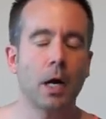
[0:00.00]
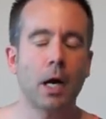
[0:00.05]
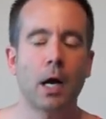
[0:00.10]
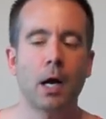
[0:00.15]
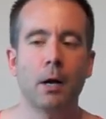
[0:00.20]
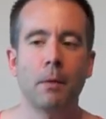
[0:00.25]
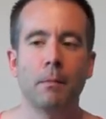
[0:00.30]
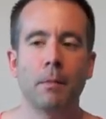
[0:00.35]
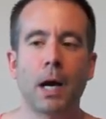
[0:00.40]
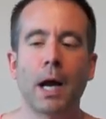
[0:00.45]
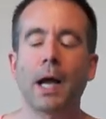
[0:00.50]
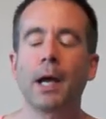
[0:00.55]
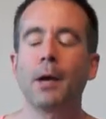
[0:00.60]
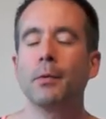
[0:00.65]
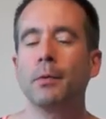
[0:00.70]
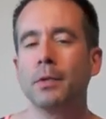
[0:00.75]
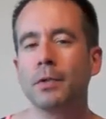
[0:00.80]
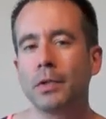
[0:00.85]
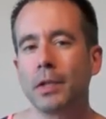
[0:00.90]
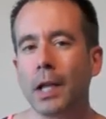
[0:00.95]
Um, I
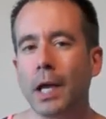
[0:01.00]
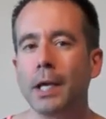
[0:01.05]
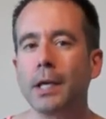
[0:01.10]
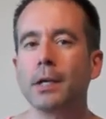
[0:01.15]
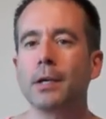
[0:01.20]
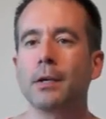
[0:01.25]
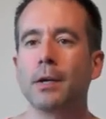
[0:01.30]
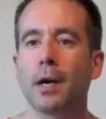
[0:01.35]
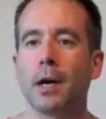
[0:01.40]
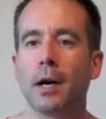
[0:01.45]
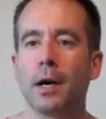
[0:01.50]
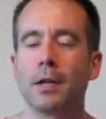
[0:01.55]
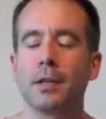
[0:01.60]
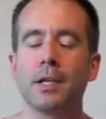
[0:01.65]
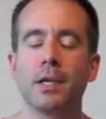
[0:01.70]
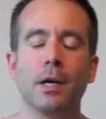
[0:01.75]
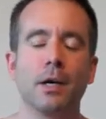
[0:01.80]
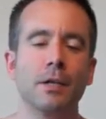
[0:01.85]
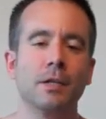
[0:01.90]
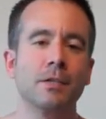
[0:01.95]
always like uh,
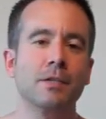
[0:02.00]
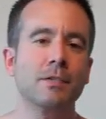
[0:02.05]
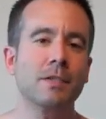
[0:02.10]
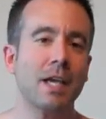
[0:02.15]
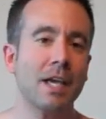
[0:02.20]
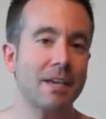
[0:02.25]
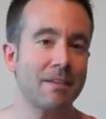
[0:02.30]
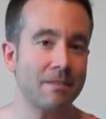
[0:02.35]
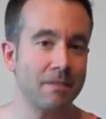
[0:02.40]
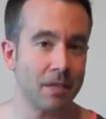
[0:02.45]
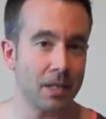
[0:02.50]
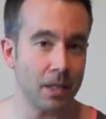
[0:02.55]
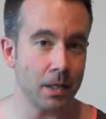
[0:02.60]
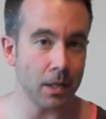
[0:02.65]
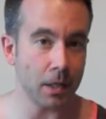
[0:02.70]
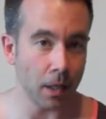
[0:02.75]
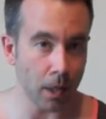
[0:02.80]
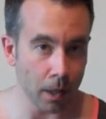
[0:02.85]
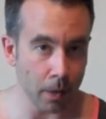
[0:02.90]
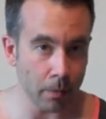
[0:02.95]
The Onion's AV
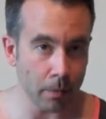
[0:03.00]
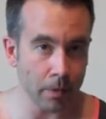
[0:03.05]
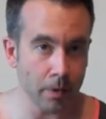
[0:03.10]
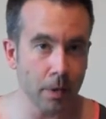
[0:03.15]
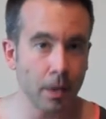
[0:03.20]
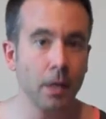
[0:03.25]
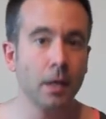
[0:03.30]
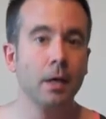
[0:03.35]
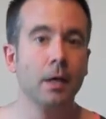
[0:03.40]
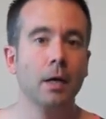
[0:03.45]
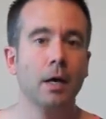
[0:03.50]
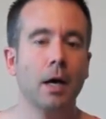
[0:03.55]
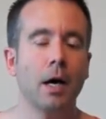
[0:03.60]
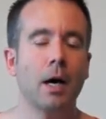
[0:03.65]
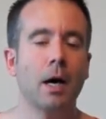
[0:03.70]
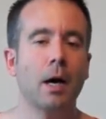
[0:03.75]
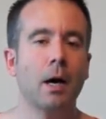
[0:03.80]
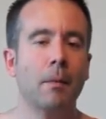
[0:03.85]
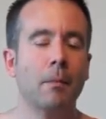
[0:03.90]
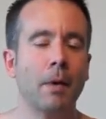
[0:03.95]
Club.
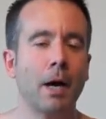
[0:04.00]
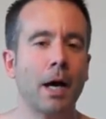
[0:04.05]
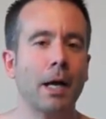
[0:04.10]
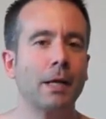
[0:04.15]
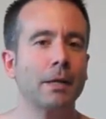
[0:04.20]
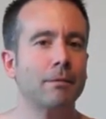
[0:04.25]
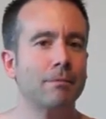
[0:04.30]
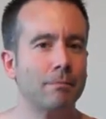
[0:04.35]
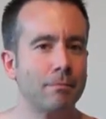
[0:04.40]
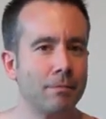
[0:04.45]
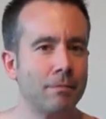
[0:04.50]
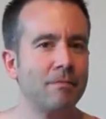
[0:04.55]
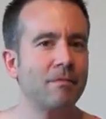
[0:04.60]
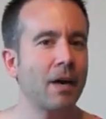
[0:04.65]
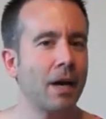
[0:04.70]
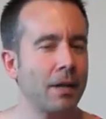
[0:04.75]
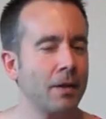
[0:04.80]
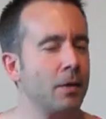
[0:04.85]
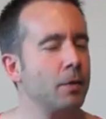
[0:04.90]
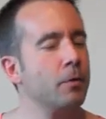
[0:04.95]
Um, I
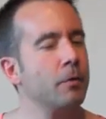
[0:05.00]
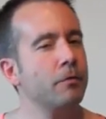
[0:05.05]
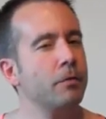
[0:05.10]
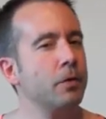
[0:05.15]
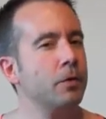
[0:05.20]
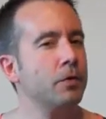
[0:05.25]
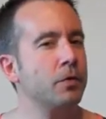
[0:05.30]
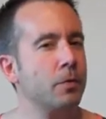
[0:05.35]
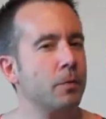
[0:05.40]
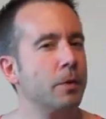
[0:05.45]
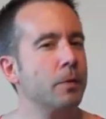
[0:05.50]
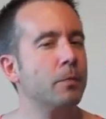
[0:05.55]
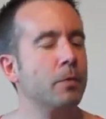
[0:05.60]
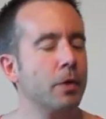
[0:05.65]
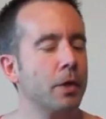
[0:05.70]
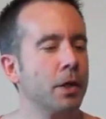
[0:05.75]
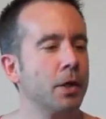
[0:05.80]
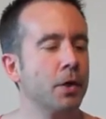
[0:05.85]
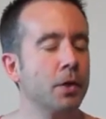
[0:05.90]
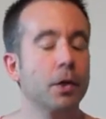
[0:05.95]
find their reviews to be
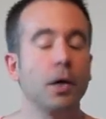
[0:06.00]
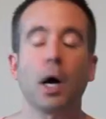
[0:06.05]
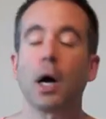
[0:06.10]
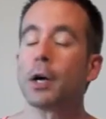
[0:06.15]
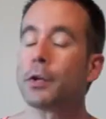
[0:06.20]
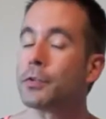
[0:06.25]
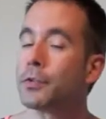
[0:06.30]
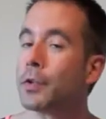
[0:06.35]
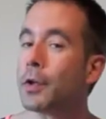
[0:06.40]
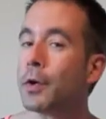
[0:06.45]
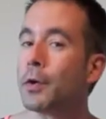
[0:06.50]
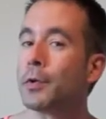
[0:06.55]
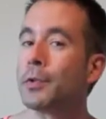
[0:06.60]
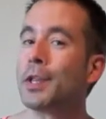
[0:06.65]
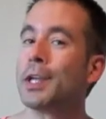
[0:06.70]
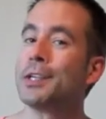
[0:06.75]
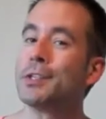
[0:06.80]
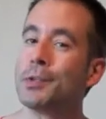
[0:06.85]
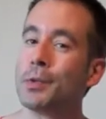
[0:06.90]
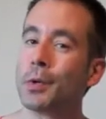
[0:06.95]
pretty good. Also,
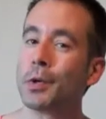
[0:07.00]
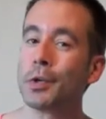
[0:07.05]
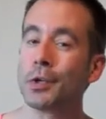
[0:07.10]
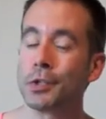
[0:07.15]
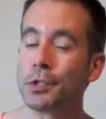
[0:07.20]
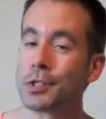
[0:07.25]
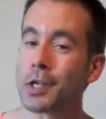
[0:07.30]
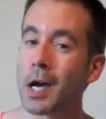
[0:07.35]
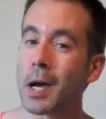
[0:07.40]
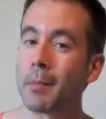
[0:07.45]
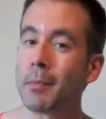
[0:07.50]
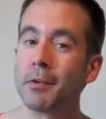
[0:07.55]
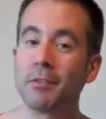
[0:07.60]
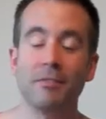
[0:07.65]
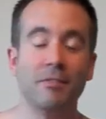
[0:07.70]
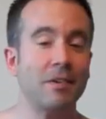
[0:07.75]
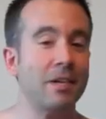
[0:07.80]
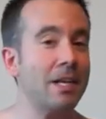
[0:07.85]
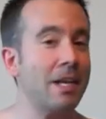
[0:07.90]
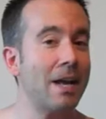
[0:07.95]
they do a good job of
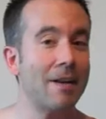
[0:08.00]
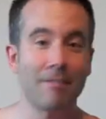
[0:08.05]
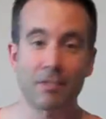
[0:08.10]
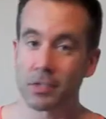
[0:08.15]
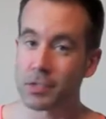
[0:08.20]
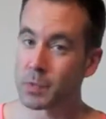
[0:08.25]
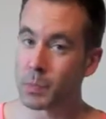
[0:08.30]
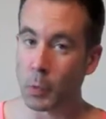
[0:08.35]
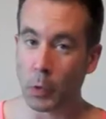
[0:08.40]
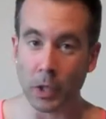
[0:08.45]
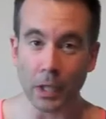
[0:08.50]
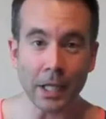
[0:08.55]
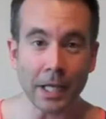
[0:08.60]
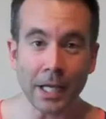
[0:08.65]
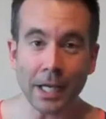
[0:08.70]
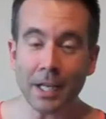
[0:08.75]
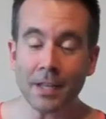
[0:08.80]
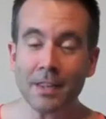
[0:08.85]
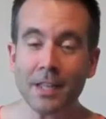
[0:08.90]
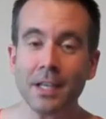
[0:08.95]
never spoiling
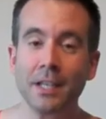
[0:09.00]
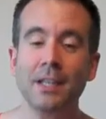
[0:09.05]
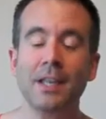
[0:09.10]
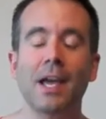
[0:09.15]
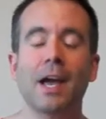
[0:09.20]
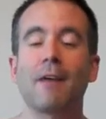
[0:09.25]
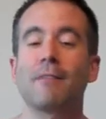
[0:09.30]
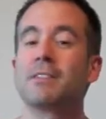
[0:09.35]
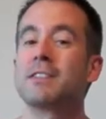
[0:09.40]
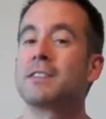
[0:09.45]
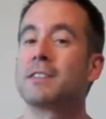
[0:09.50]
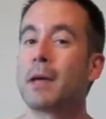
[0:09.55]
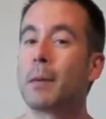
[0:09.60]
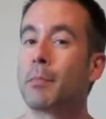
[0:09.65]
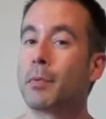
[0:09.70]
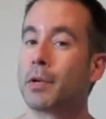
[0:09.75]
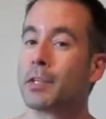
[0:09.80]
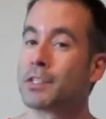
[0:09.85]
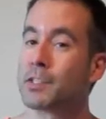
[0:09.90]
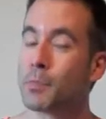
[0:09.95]
anything. They have
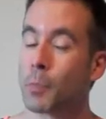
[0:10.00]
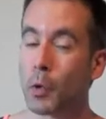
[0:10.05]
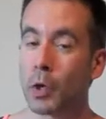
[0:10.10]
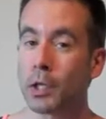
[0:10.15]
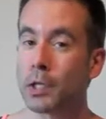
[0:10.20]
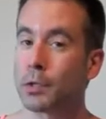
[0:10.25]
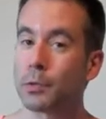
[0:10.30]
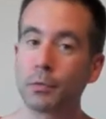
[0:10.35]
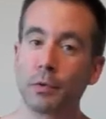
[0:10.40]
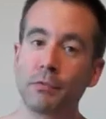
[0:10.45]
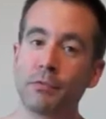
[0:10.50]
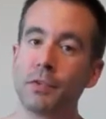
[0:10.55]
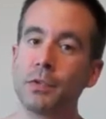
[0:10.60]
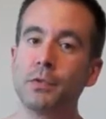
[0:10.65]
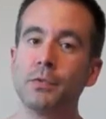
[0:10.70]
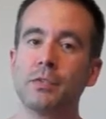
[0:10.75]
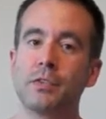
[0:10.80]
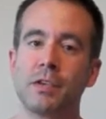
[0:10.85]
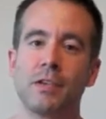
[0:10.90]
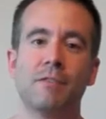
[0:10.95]
separate spoiler
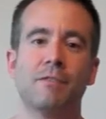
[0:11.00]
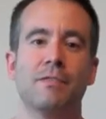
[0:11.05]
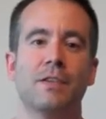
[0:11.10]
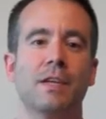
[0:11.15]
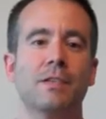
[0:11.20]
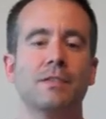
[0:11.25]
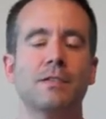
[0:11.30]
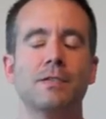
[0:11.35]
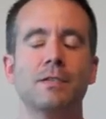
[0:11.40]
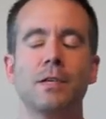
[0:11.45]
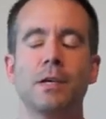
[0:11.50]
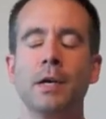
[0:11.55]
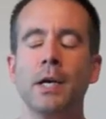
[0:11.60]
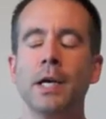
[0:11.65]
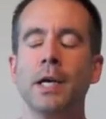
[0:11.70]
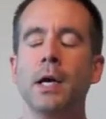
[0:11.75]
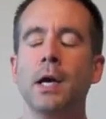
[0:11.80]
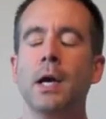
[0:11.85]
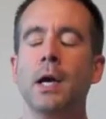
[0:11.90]
reviews if necessary.